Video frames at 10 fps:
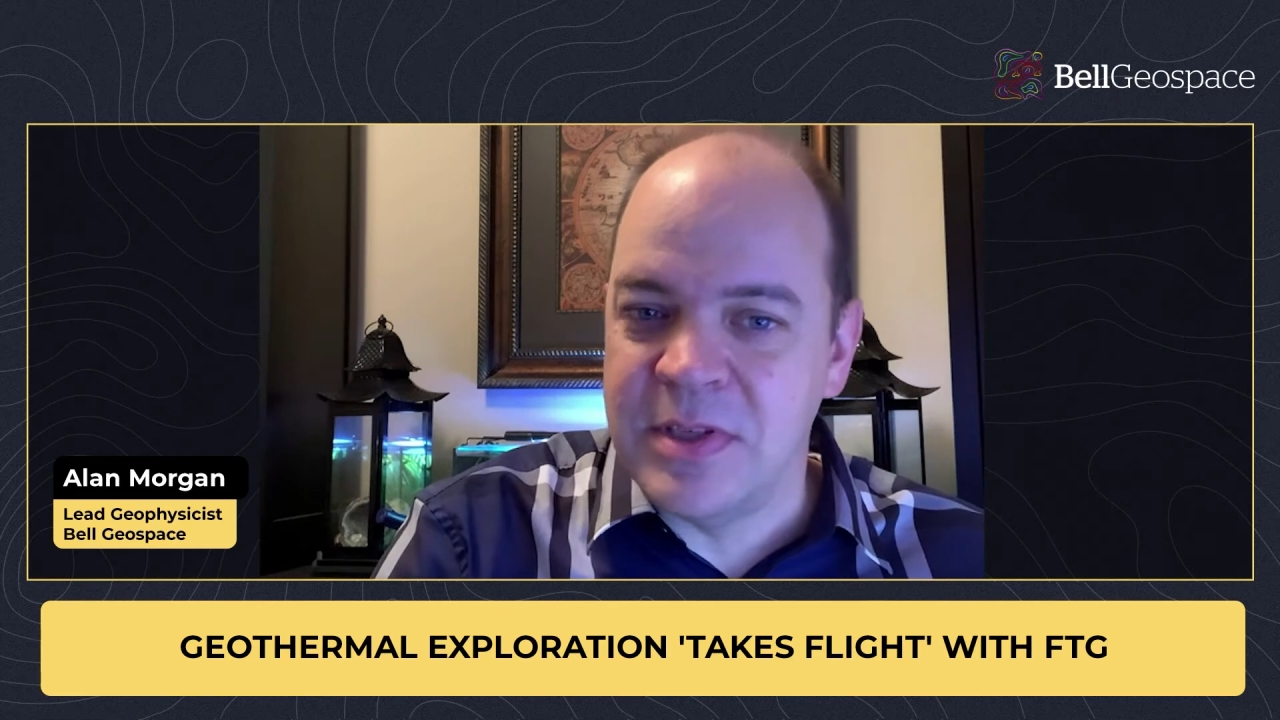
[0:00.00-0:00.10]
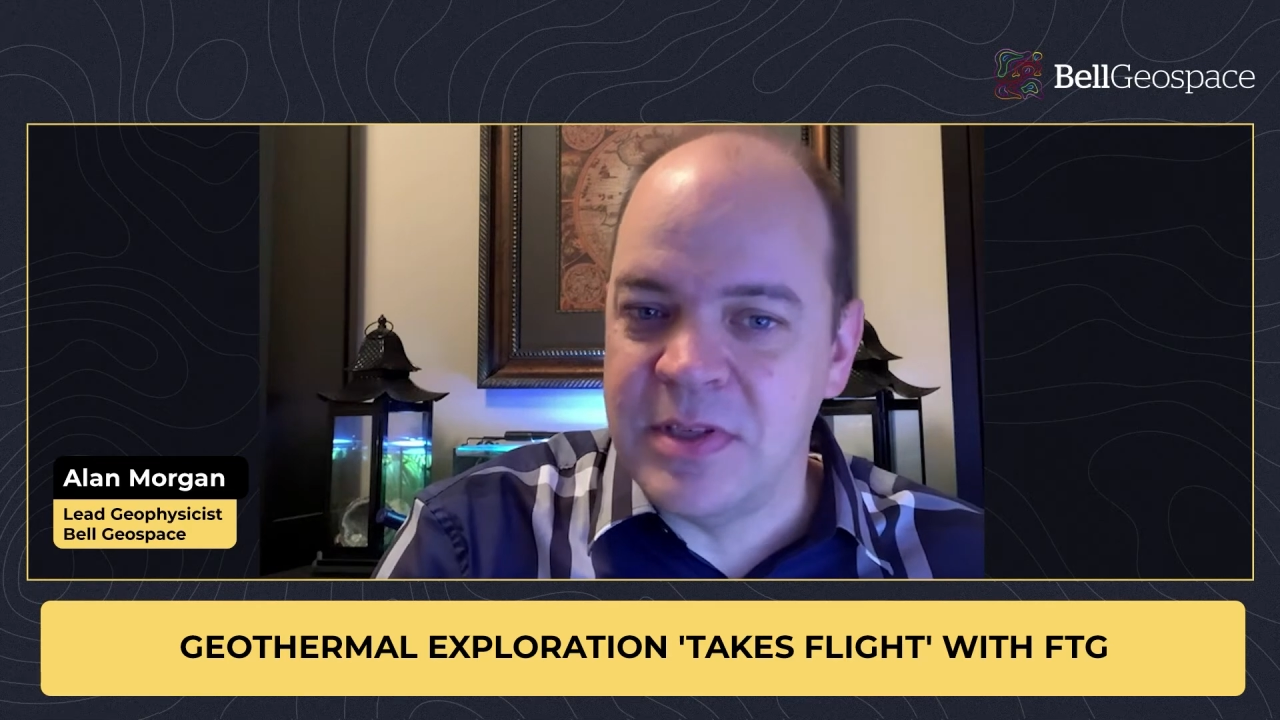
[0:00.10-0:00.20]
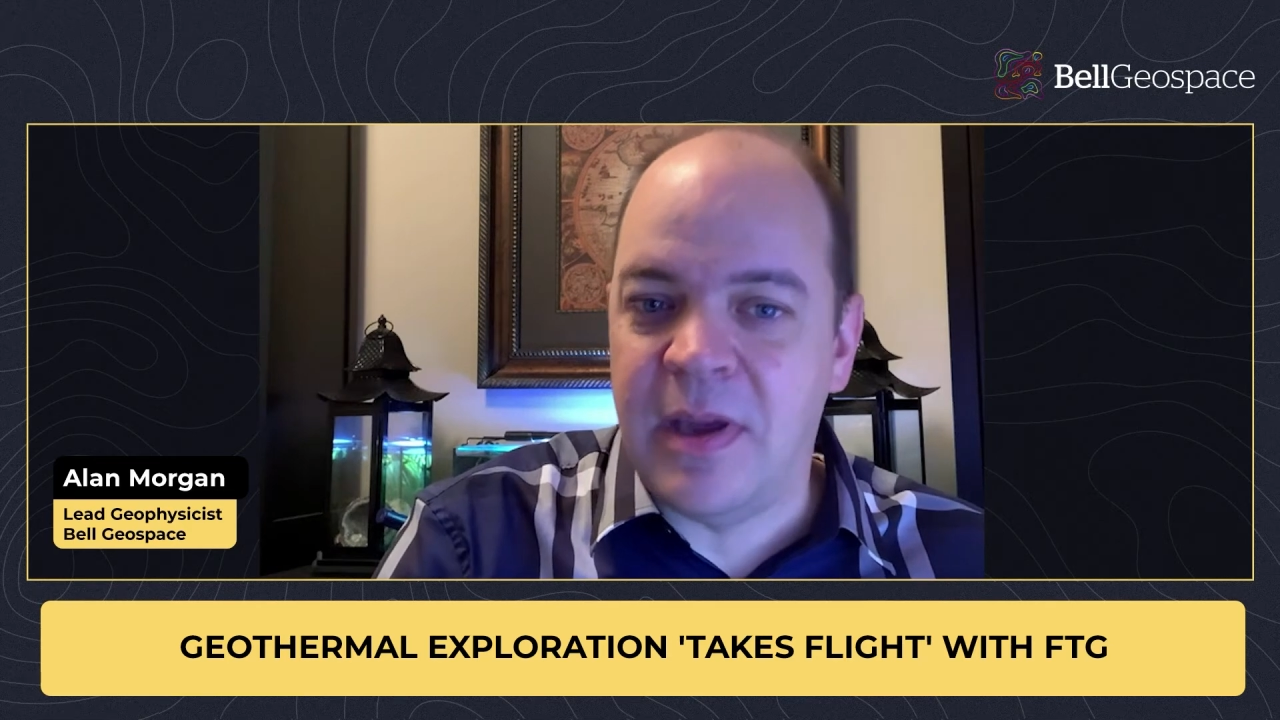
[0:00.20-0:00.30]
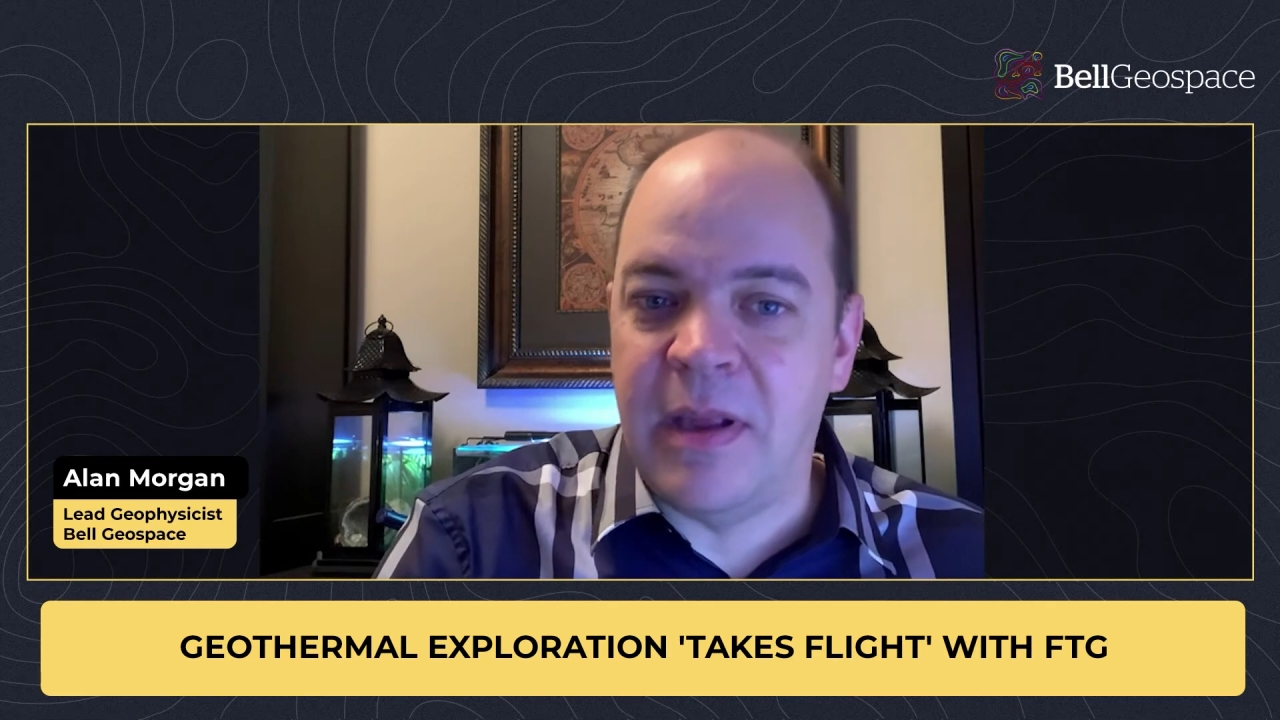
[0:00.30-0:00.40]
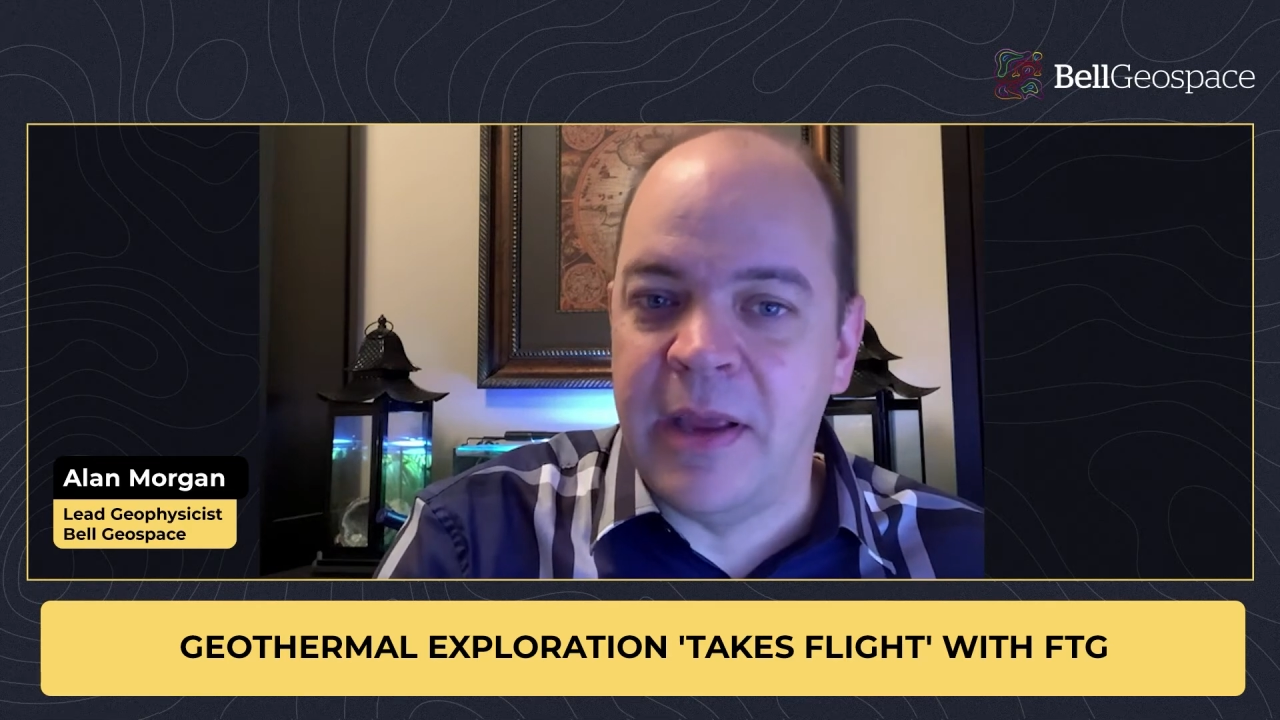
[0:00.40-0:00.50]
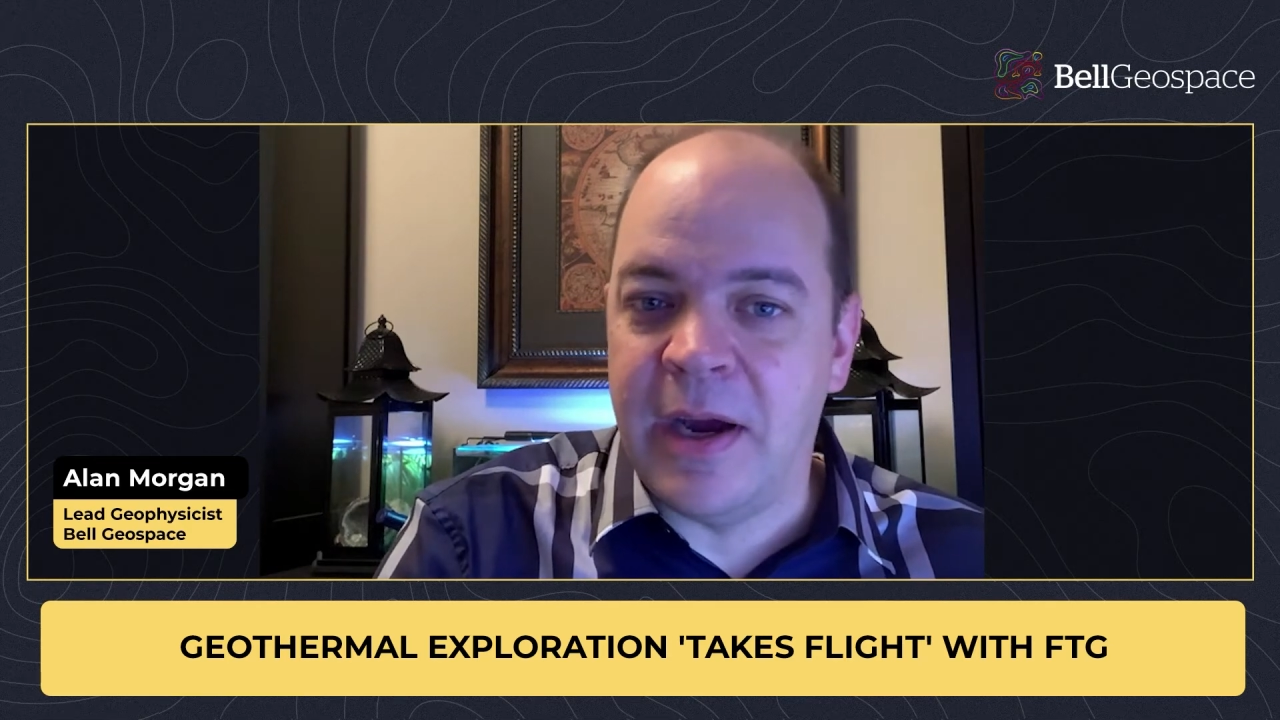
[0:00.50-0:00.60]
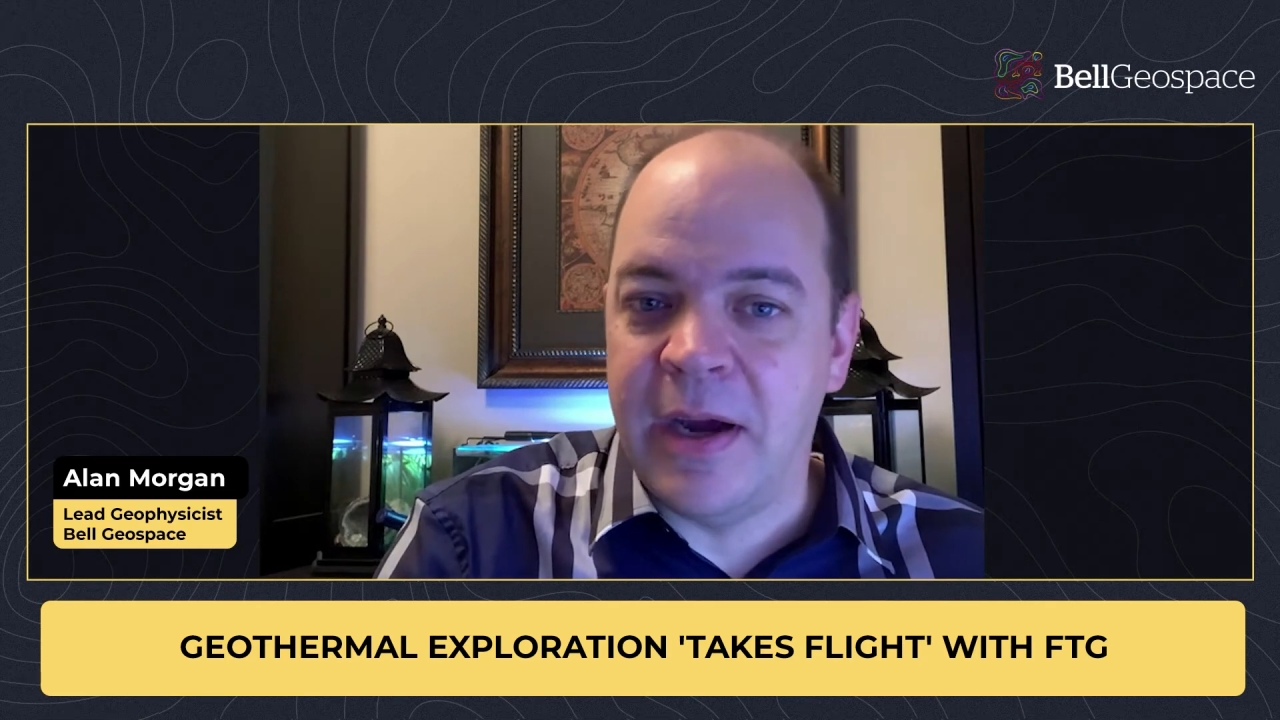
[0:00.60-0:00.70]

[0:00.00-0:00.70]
was slightly